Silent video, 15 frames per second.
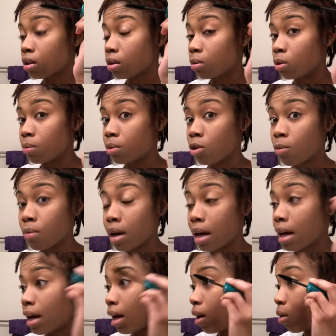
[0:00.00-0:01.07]
I'm gonna poke my
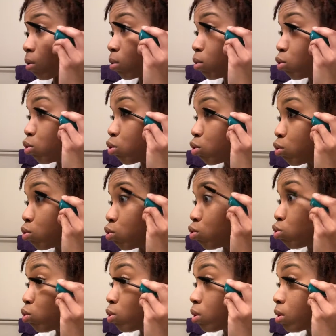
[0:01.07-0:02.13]
eye out.
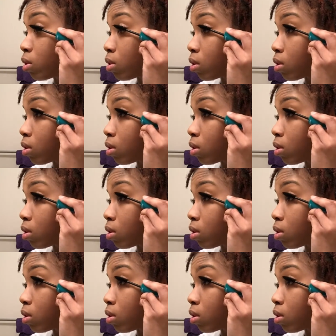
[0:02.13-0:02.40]
Ooh-hoo.